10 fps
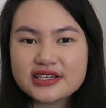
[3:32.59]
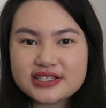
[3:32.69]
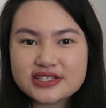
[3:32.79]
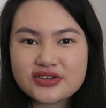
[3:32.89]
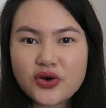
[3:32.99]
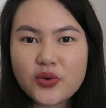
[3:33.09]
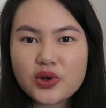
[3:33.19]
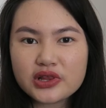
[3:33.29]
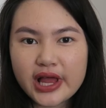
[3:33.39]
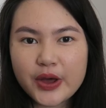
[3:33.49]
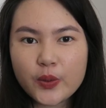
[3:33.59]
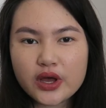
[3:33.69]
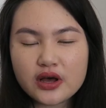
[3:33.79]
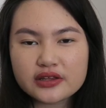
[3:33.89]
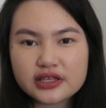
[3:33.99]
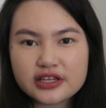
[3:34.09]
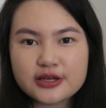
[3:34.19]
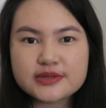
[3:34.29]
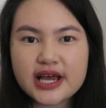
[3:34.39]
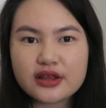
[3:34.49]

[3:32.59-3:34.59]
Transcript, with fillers: so lightweight on the lips.